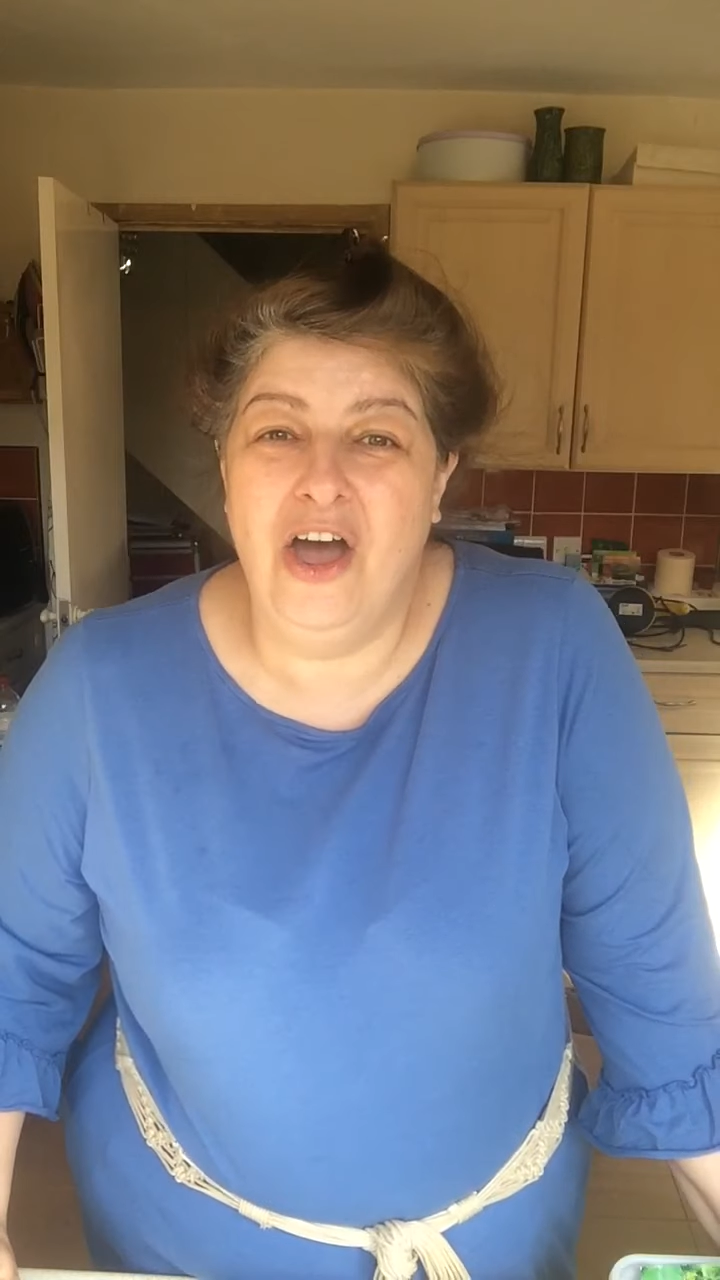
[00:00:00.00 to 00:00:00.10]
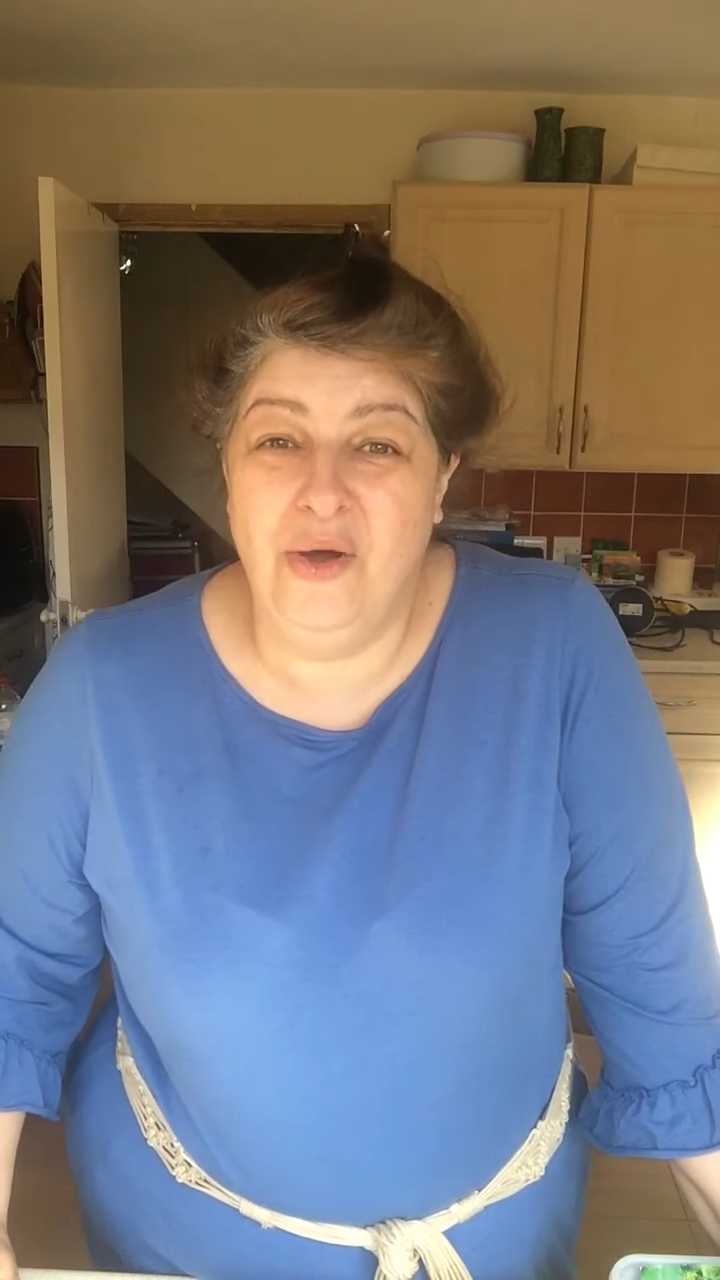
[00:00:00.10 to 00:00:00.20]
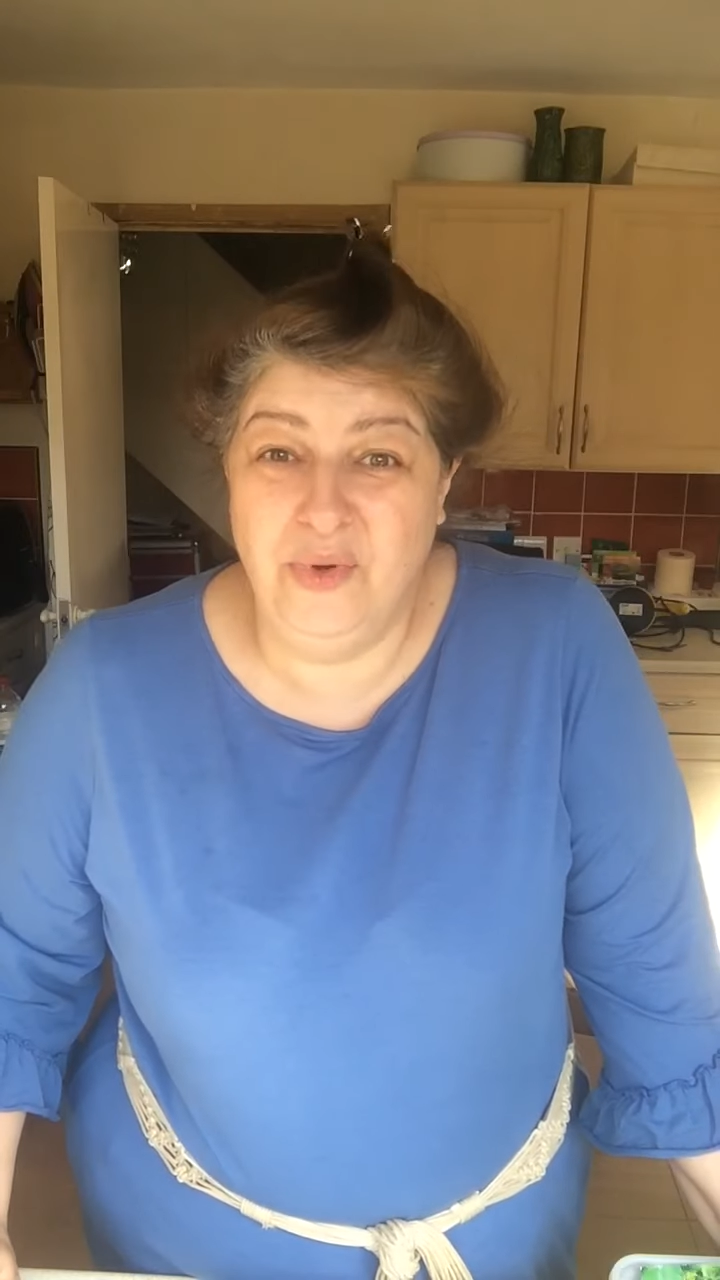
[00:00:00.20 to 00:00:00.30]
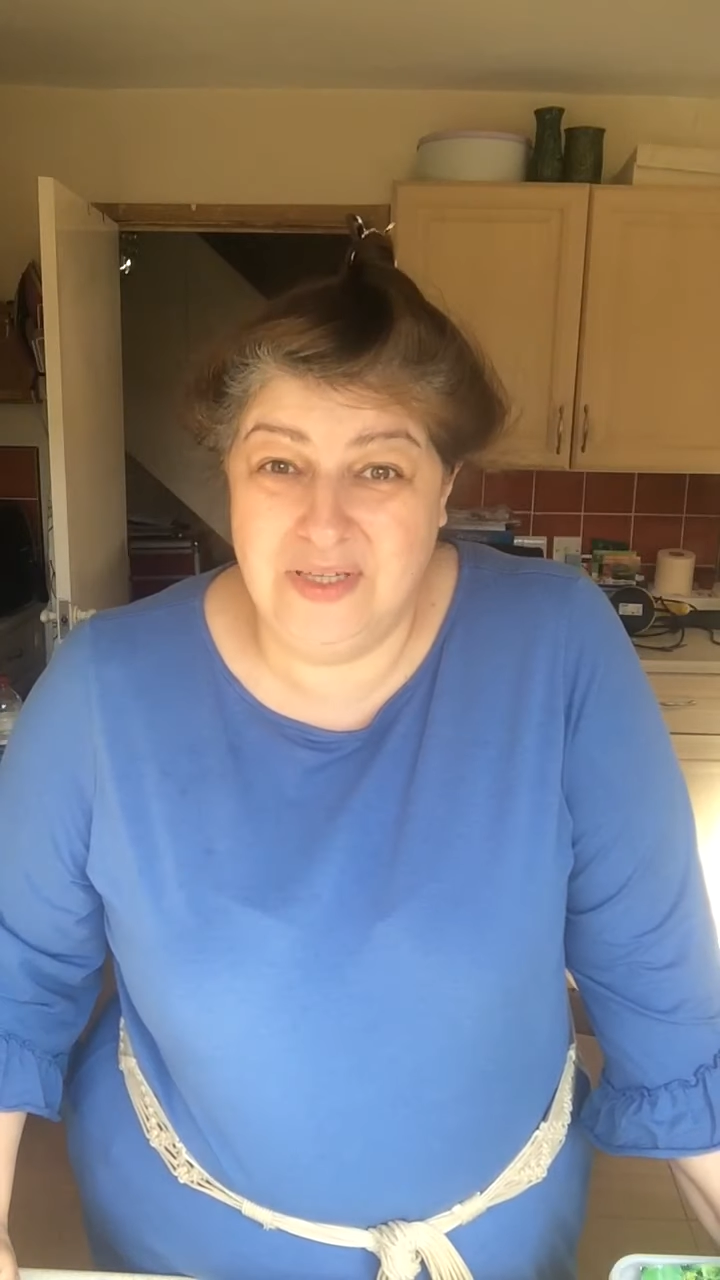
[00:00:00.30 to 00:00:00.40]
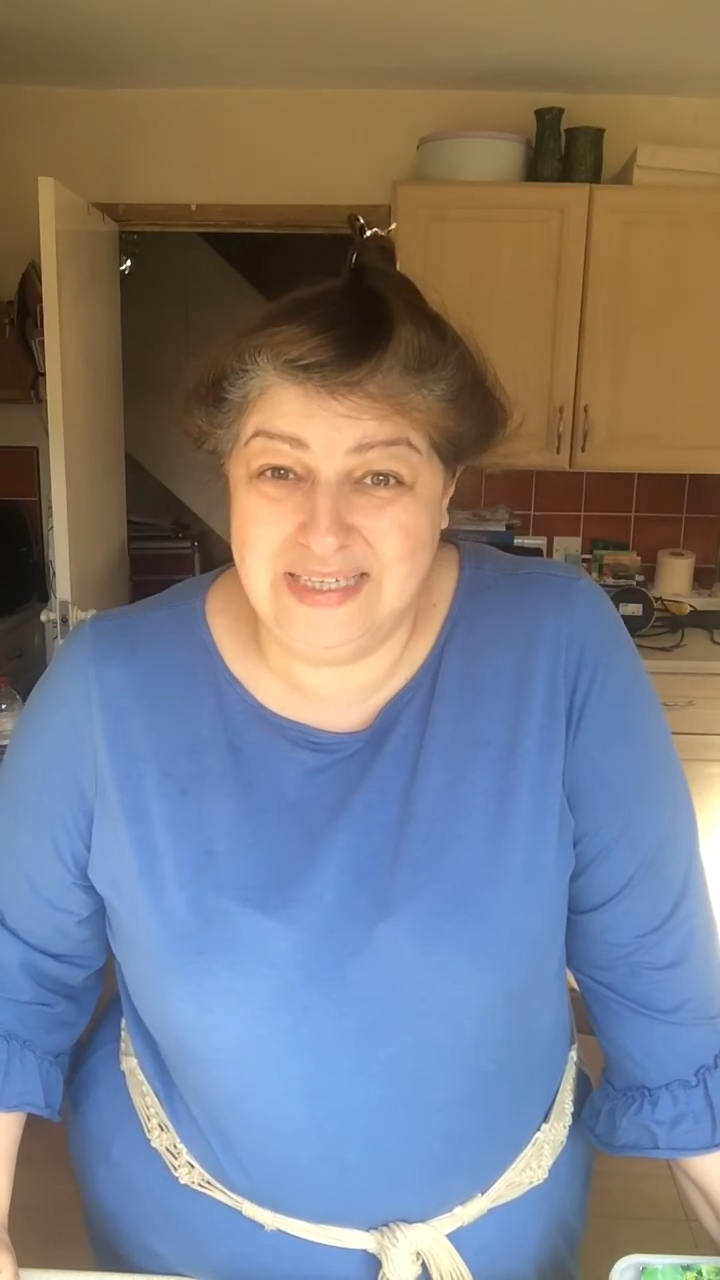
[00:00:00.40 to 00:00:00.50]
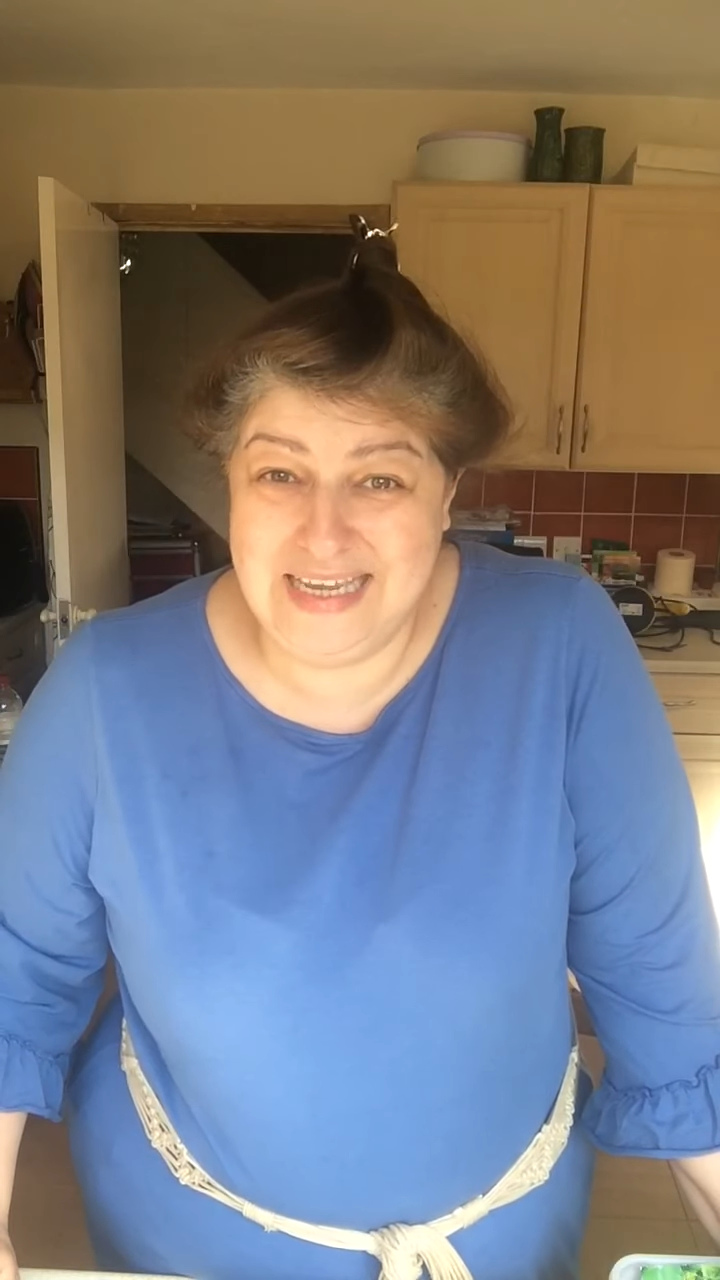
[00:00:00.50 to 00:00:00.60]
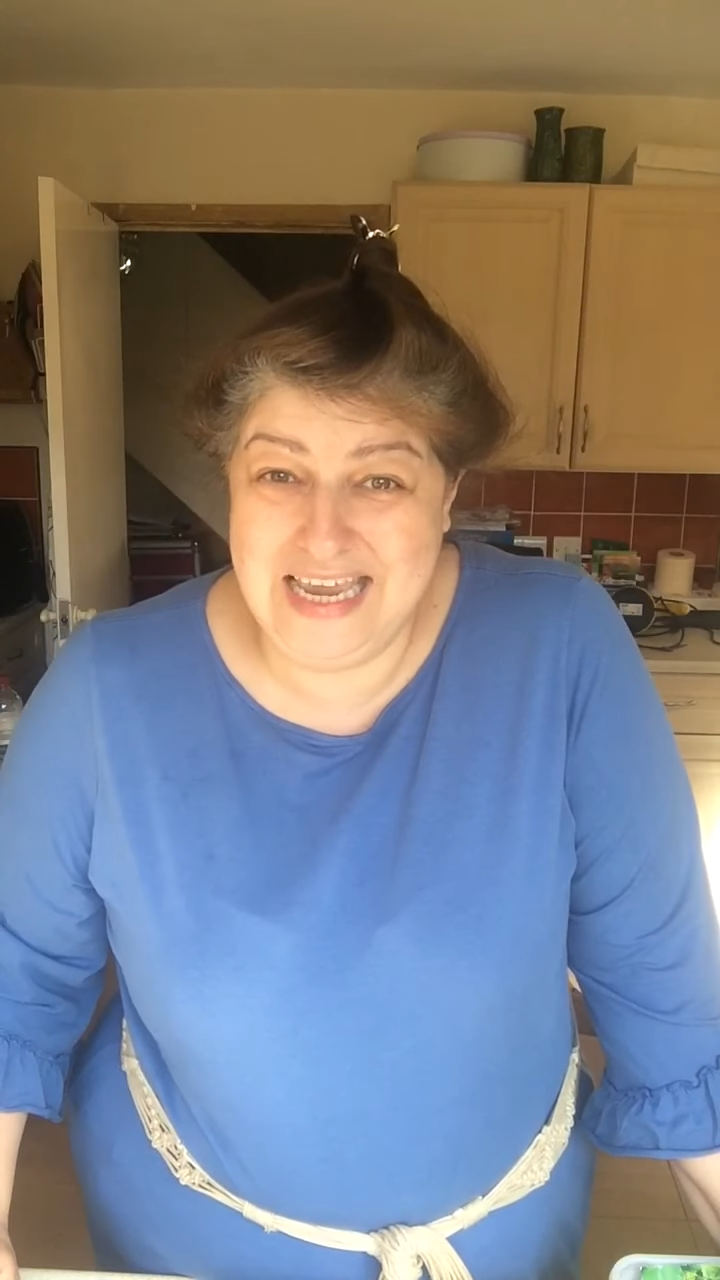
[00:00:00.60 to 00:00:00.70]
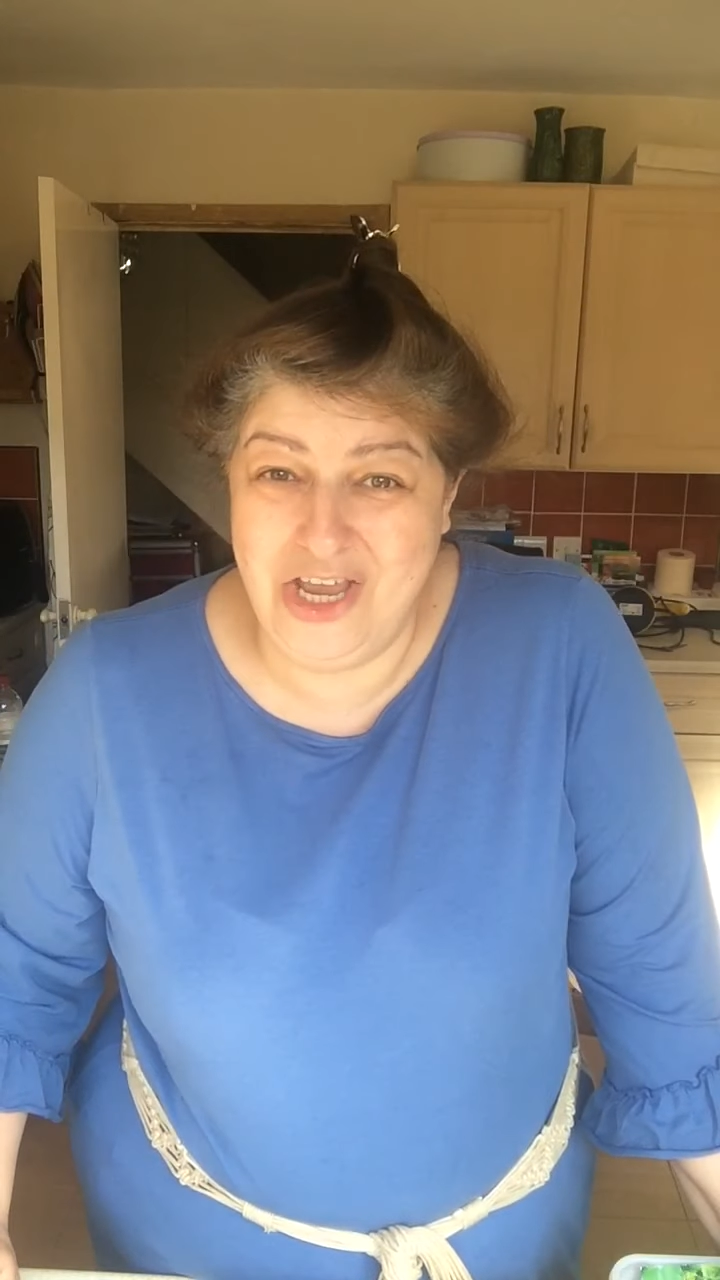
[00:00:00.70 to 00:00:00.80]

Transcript: I will see